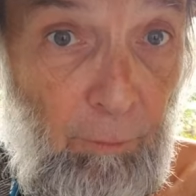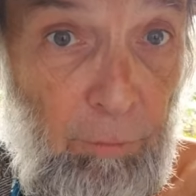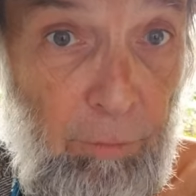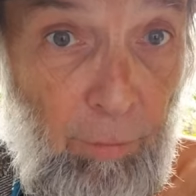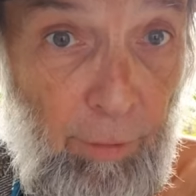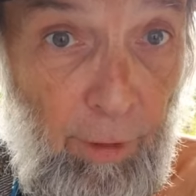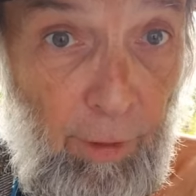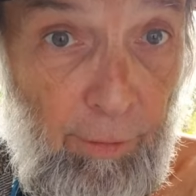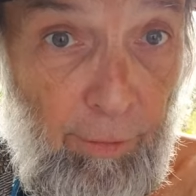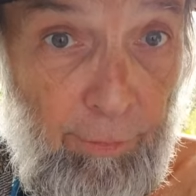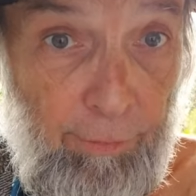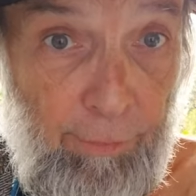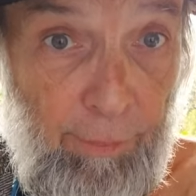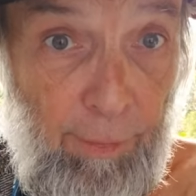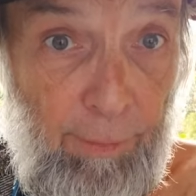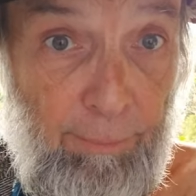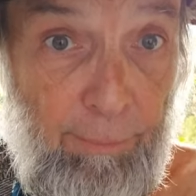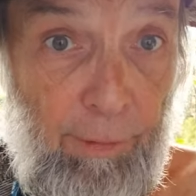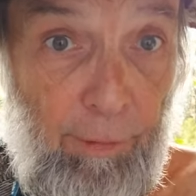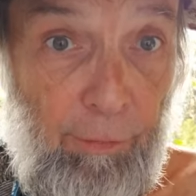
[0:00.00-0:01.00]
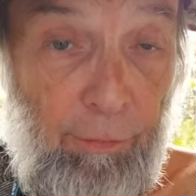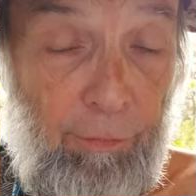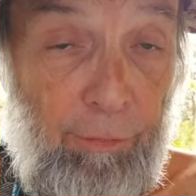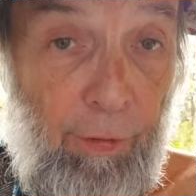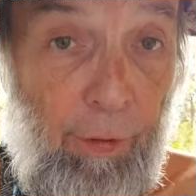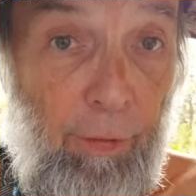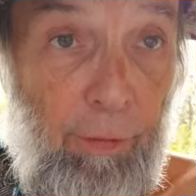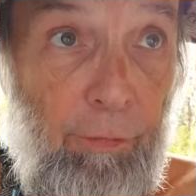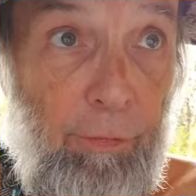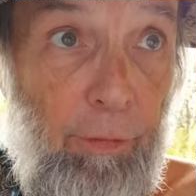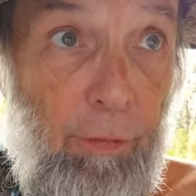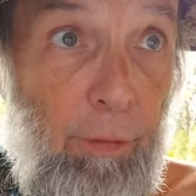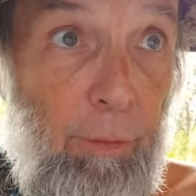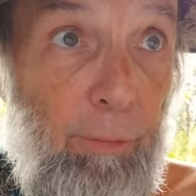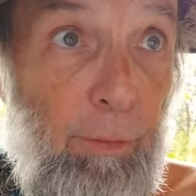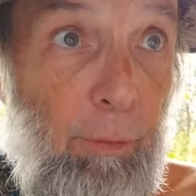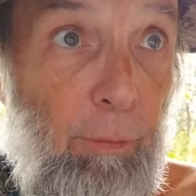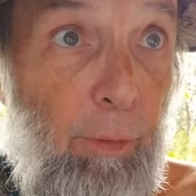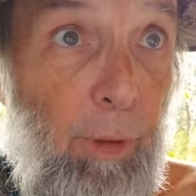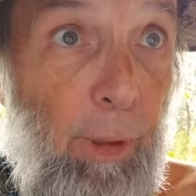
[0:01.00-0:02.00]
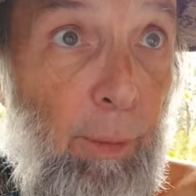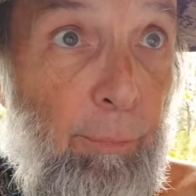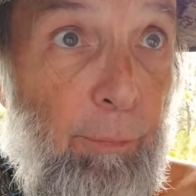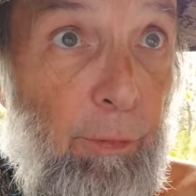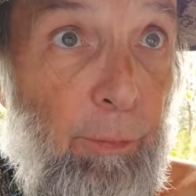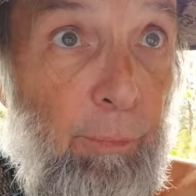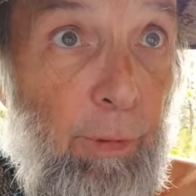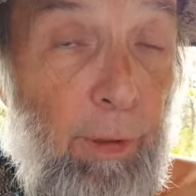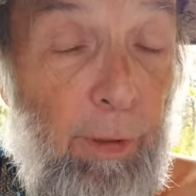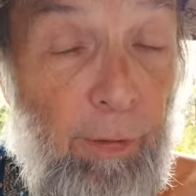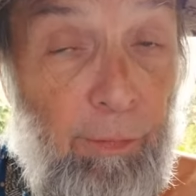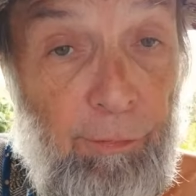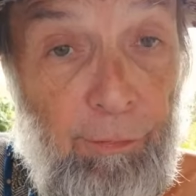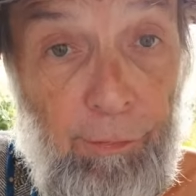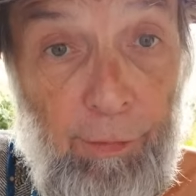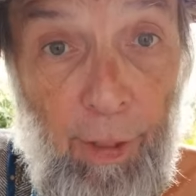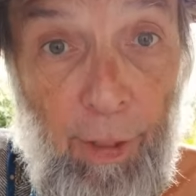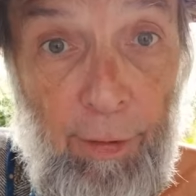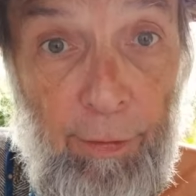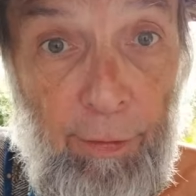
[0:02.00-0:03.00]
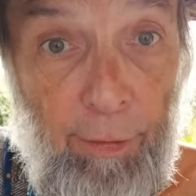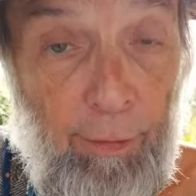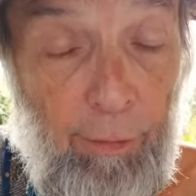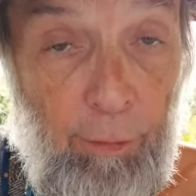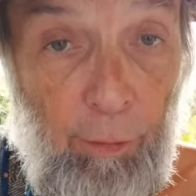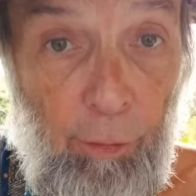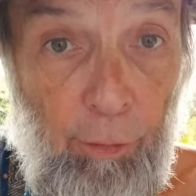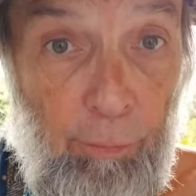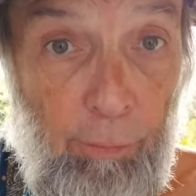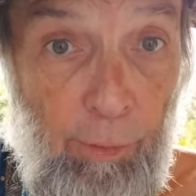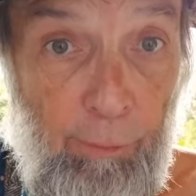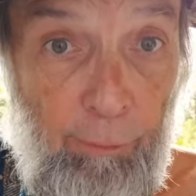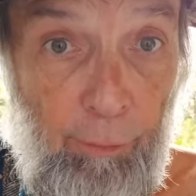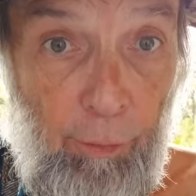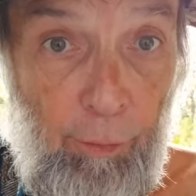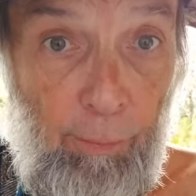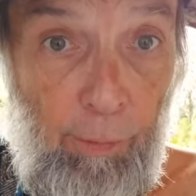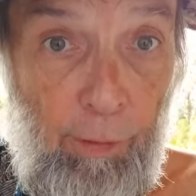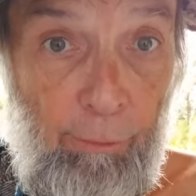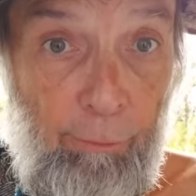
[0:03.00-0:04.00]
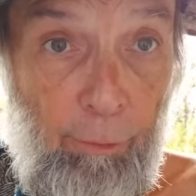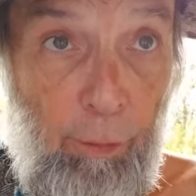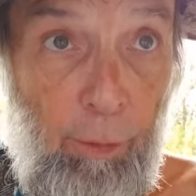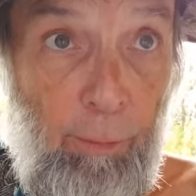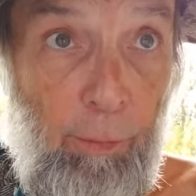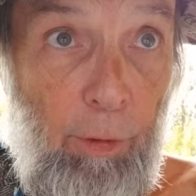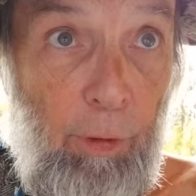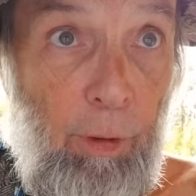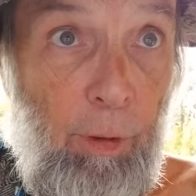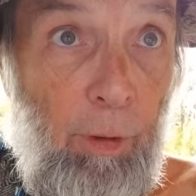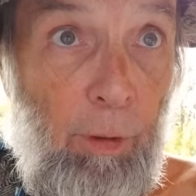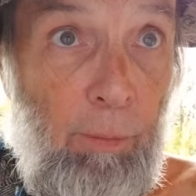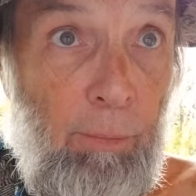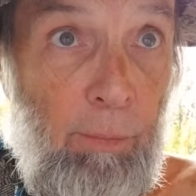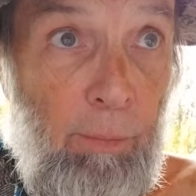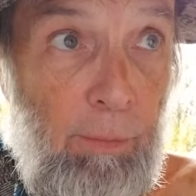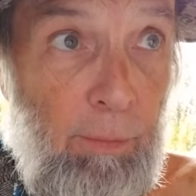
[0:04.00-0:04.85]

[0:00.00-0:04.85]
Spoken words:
Well, a deep nostalgia overwhelms me, standing alone before my former home.